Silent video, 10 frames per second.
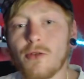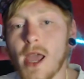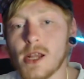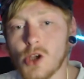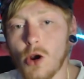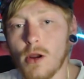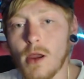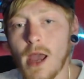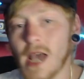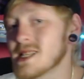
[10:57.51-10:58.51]
Hedgehog
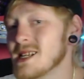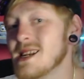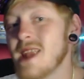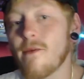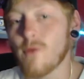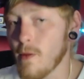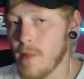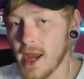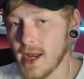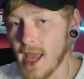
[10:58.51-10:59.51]
has never
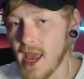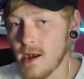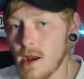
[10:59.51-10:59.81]
appeared again.